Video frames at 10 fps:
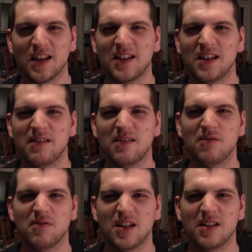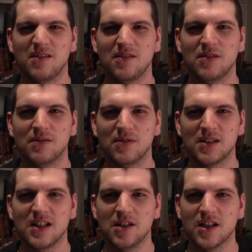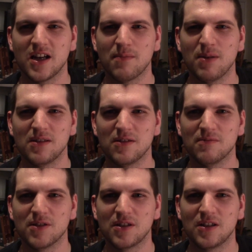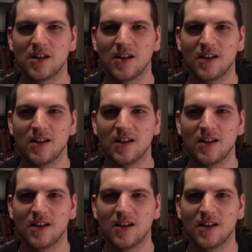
I think they do they use CGI a bit too much.